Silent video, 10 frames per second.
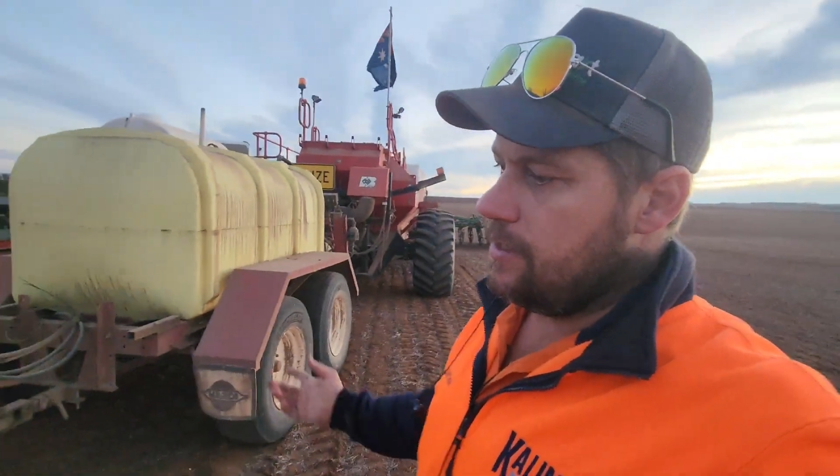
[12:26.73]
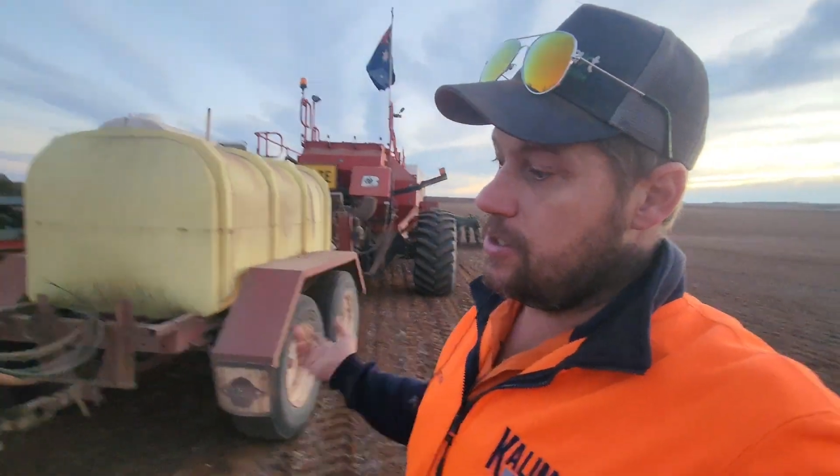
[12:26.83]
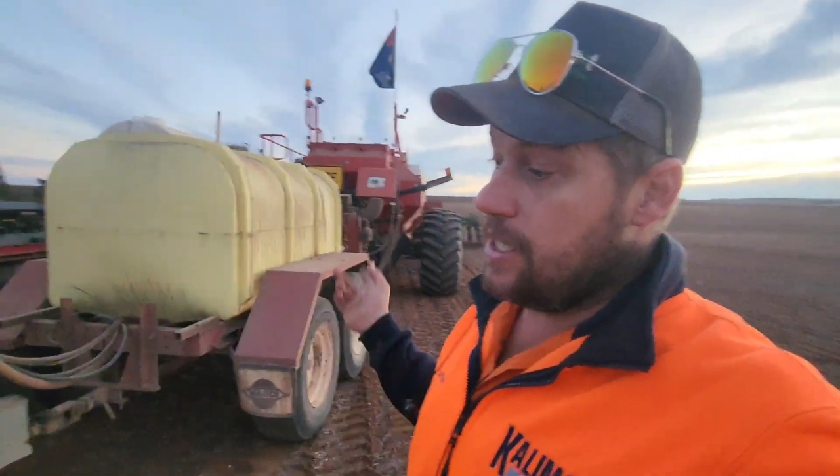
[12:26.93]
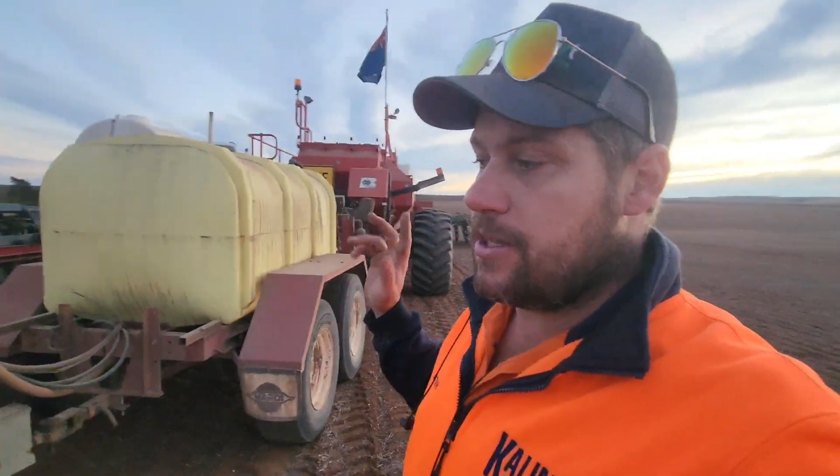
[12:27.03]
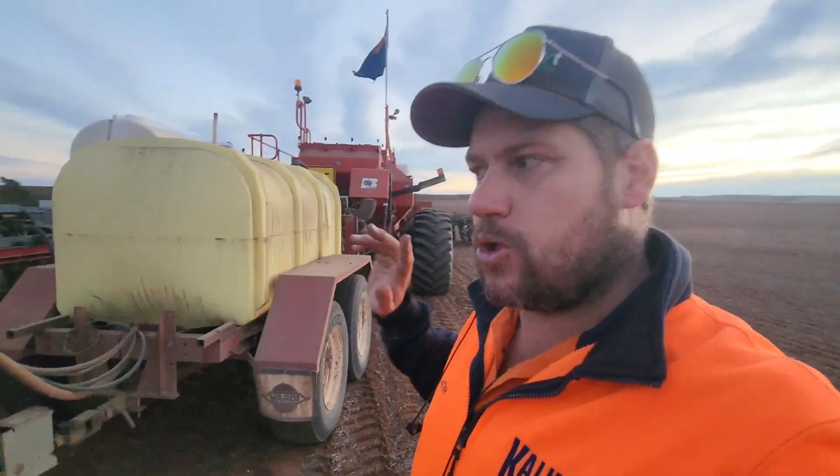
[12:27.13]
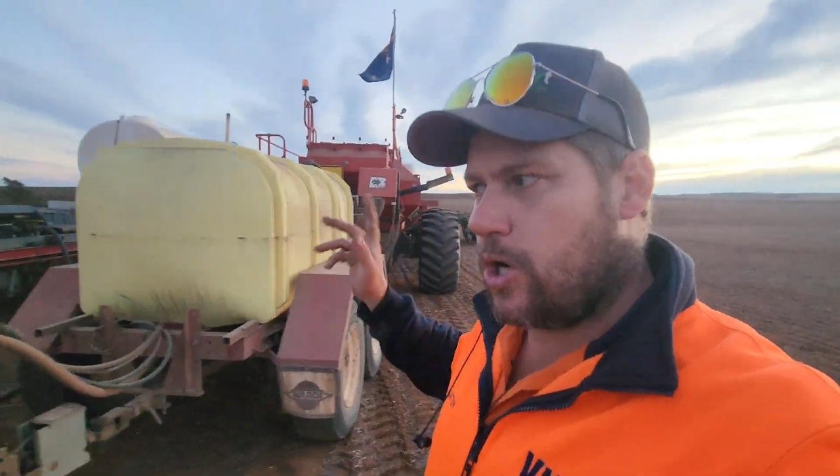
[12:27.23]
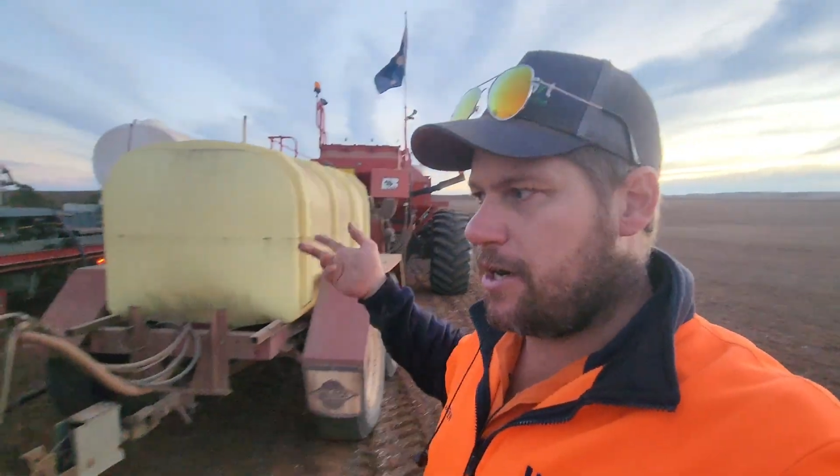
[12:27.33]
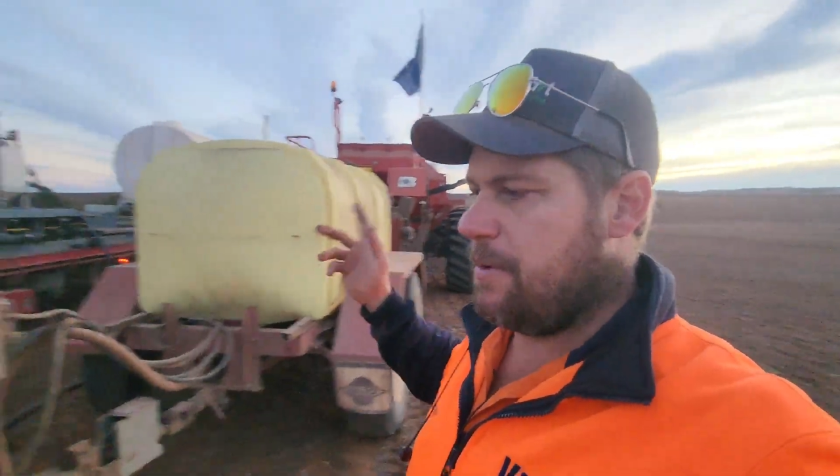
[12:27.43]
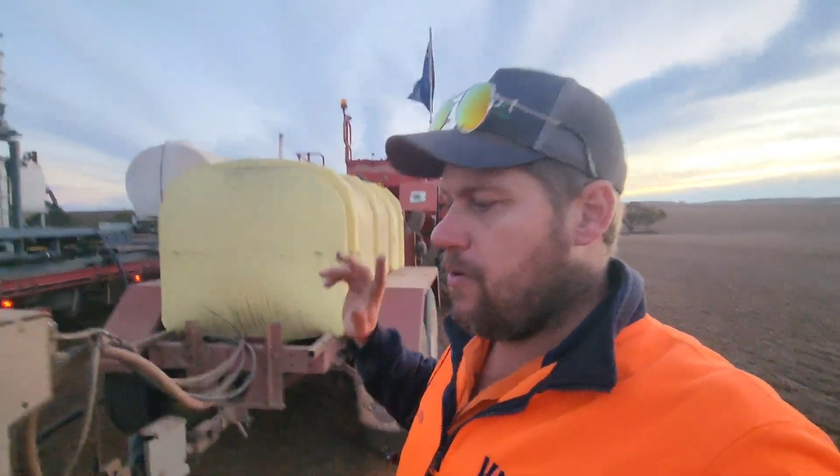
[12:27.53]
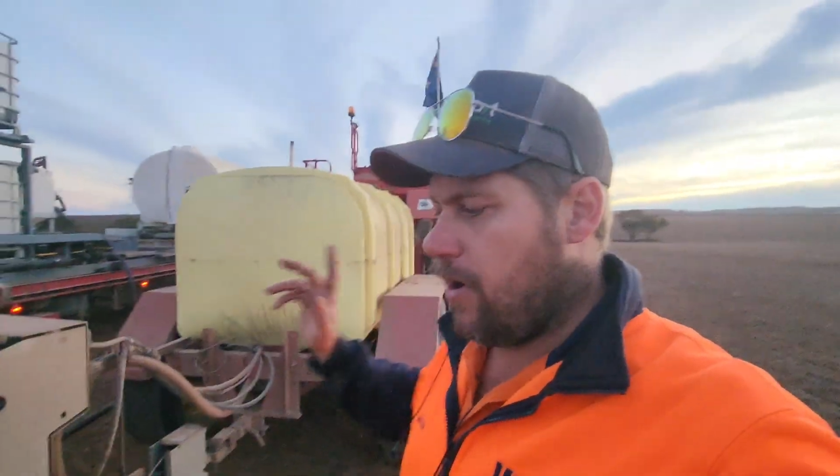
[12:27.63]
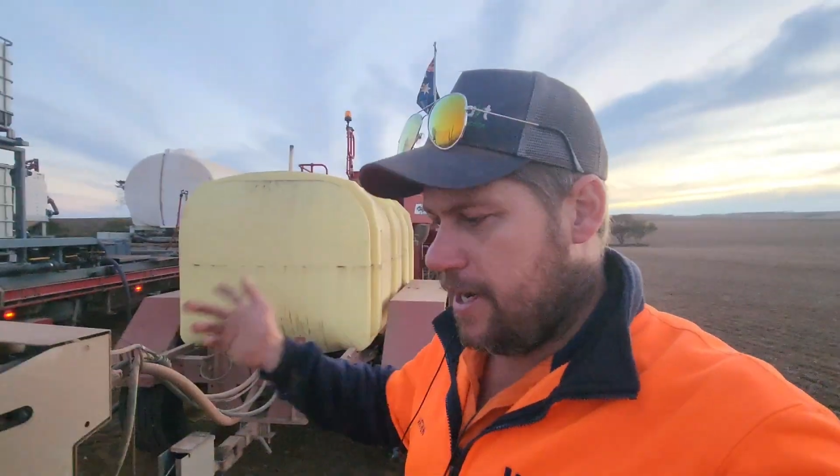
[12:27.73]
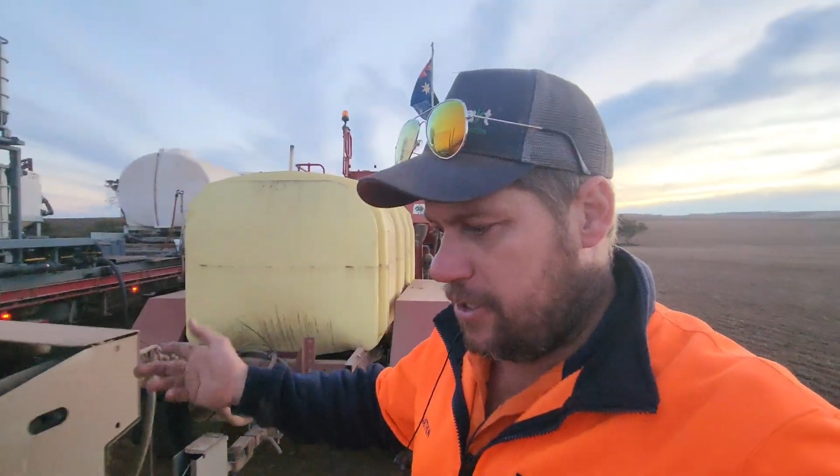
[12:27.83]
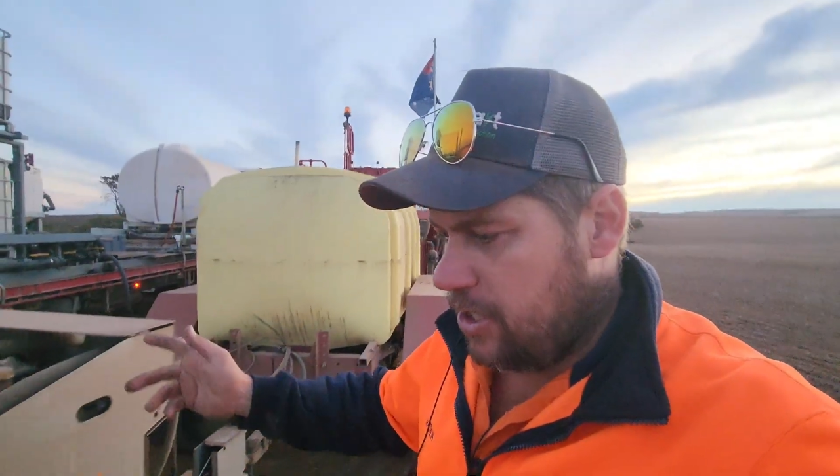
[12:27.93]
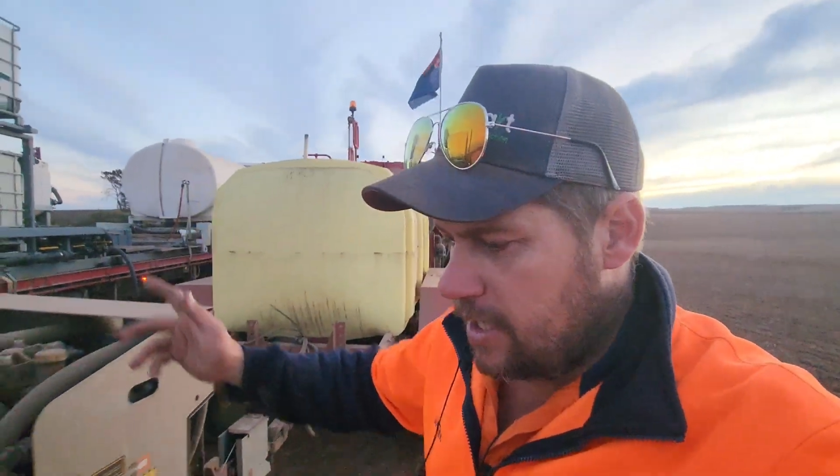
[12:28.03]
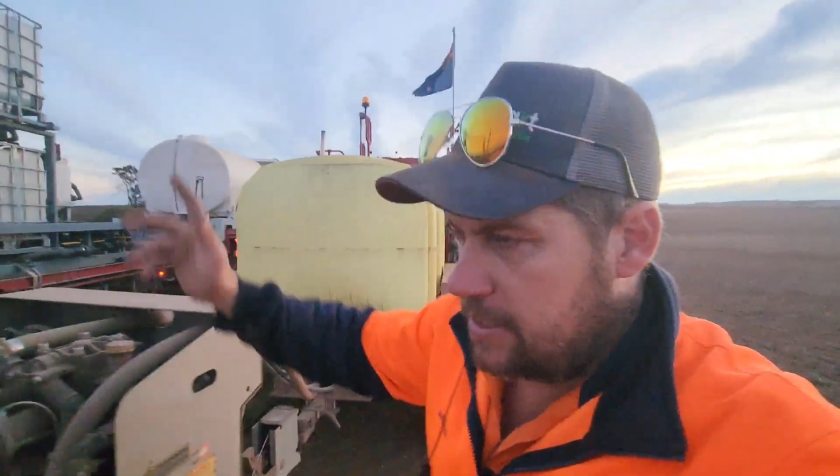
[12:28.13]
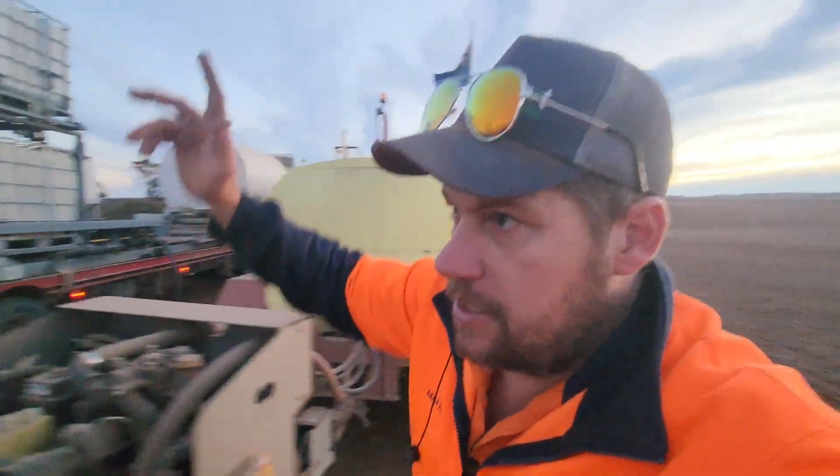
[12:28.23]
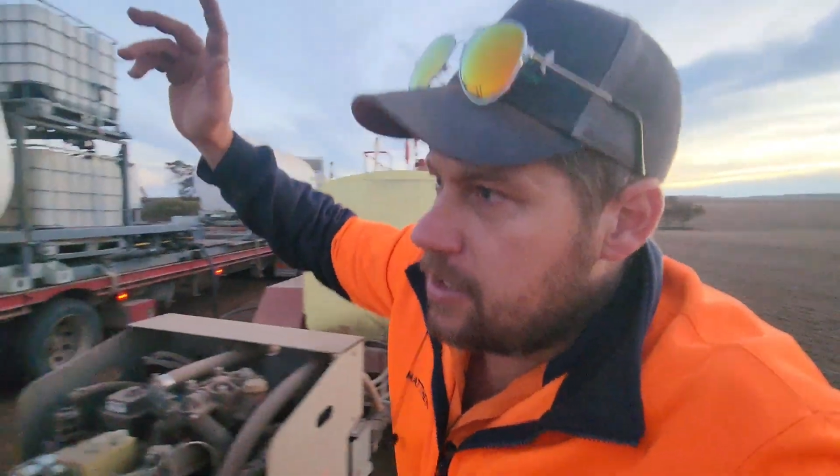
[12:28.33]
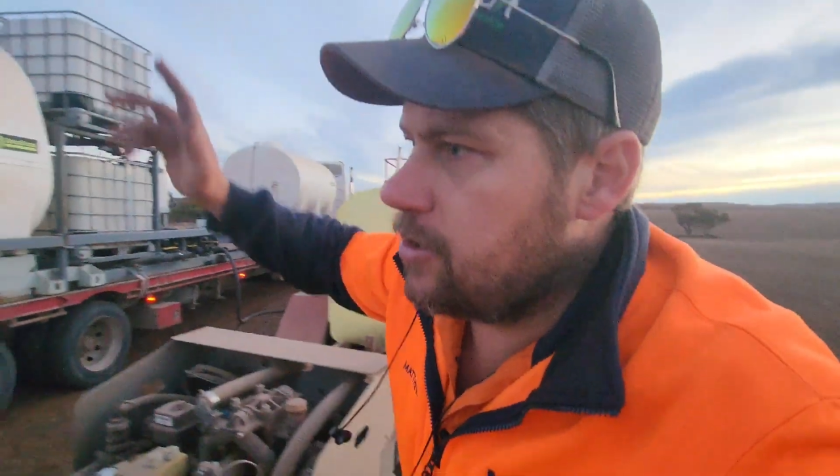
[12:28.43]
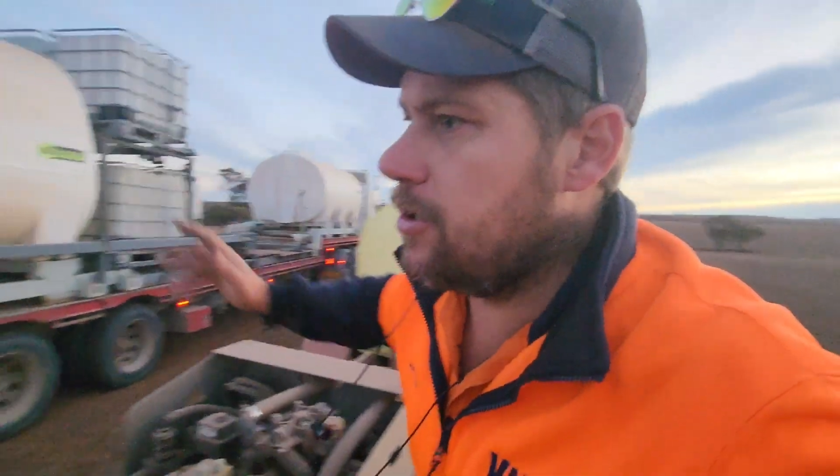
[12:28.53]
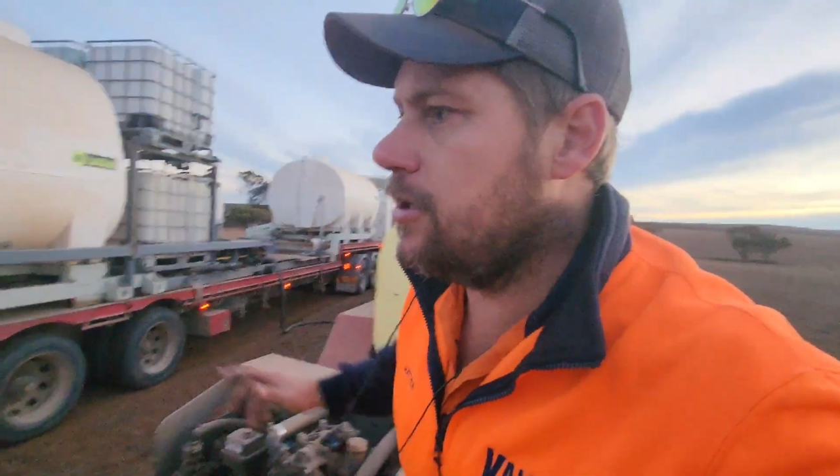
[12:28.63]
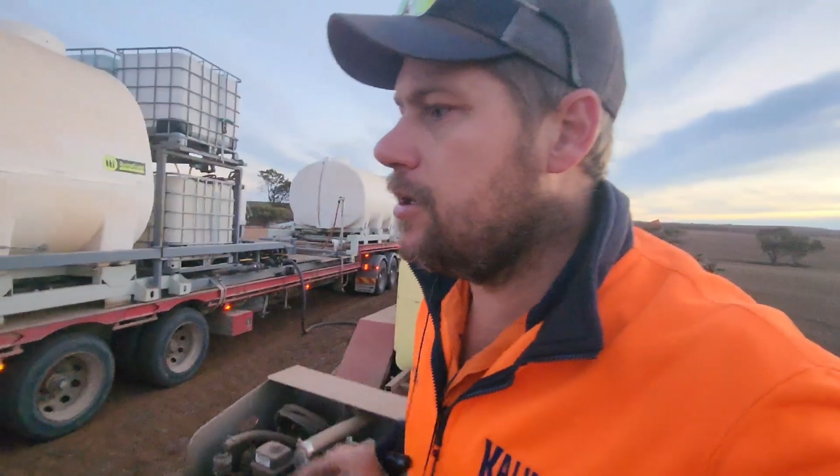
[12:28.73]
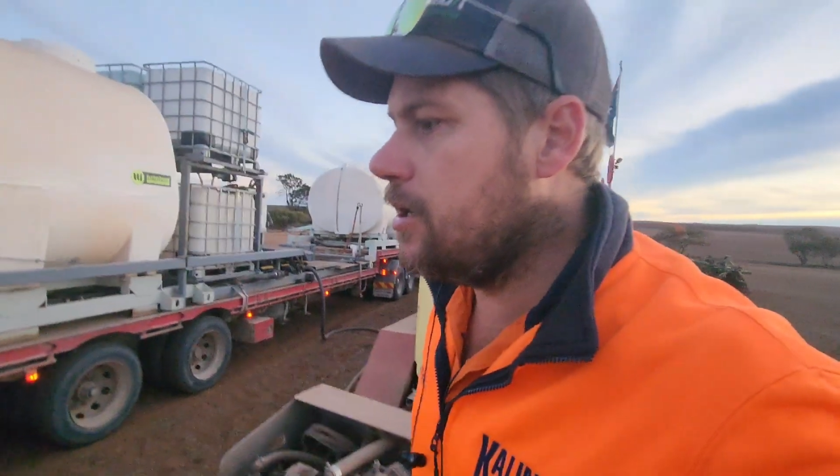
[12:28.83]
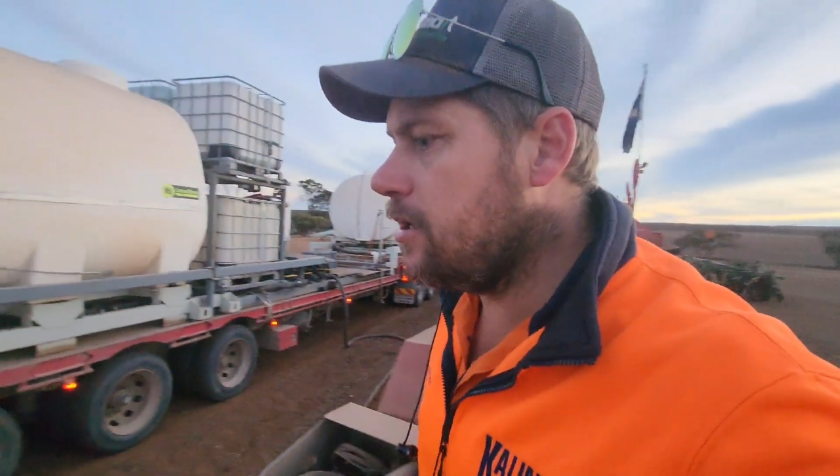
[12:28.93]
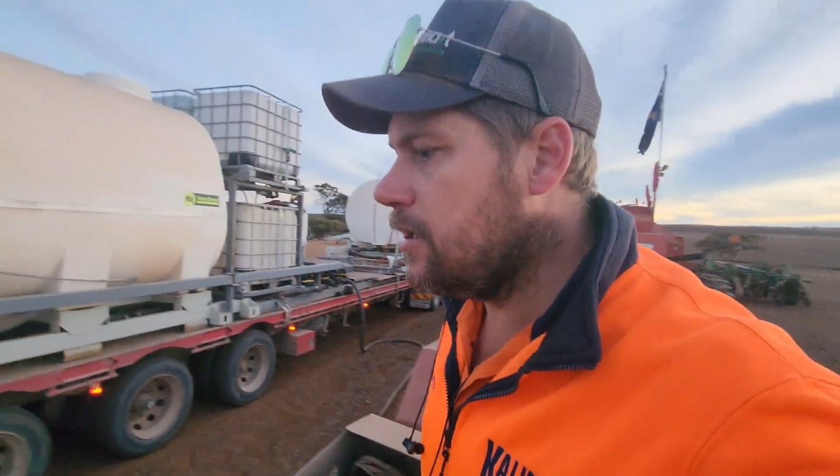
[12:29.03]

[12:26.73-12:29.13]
So then the truck will be right just to do.